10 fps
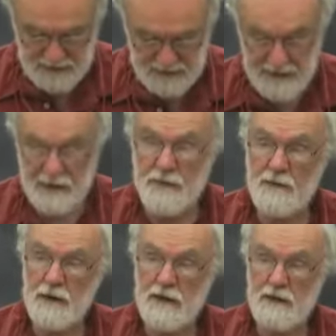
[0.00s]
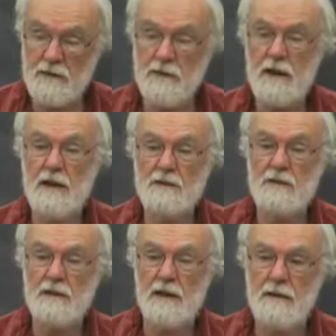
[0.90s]
this setting free could
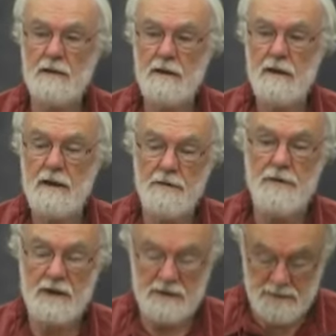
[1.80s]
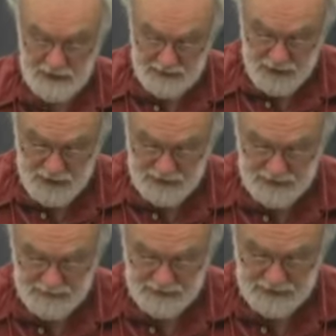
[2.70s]
actually then affect the money
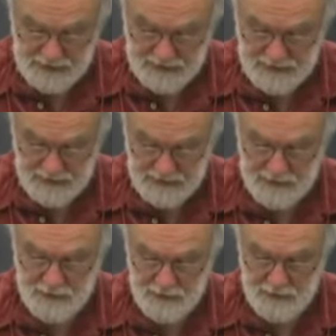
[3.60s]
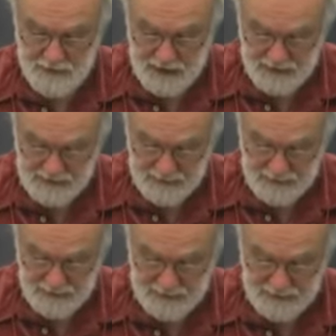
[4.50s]
market, which he then starts to talk about at the
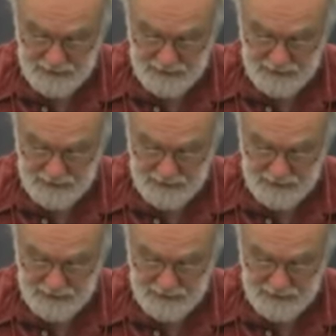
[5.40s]
bottom of